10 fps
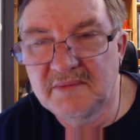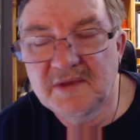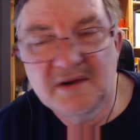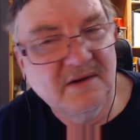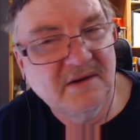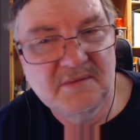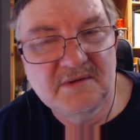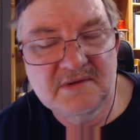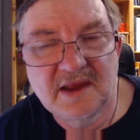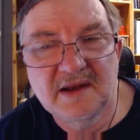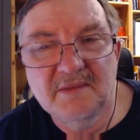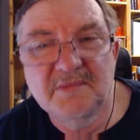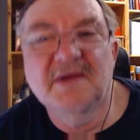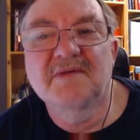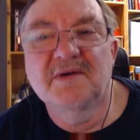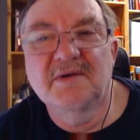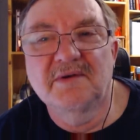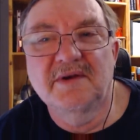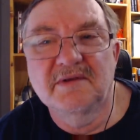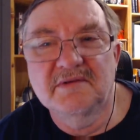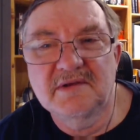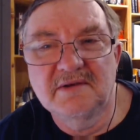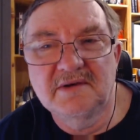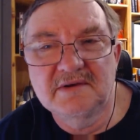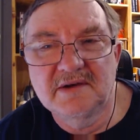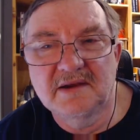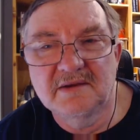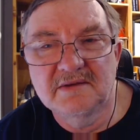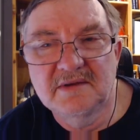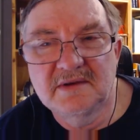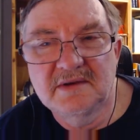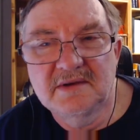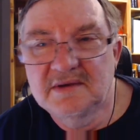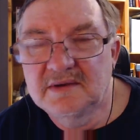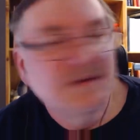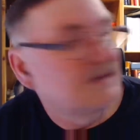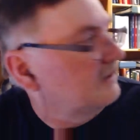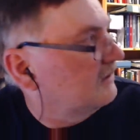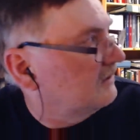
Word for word: up there are going to be staying up there for a whole nother series now. Double plus